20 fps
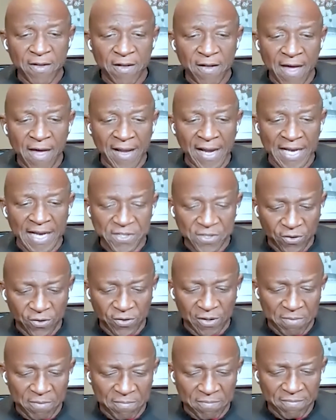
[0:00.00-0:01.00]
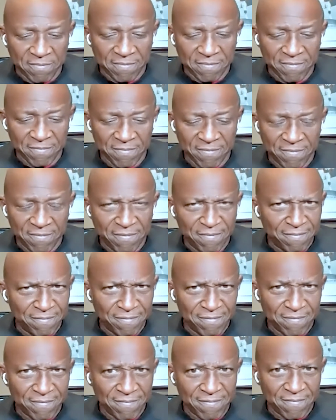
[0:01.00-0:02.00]
And I told him,
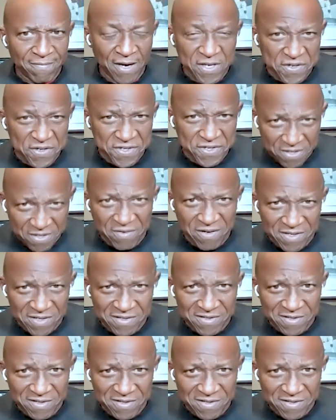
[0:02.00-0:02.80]
are you serious?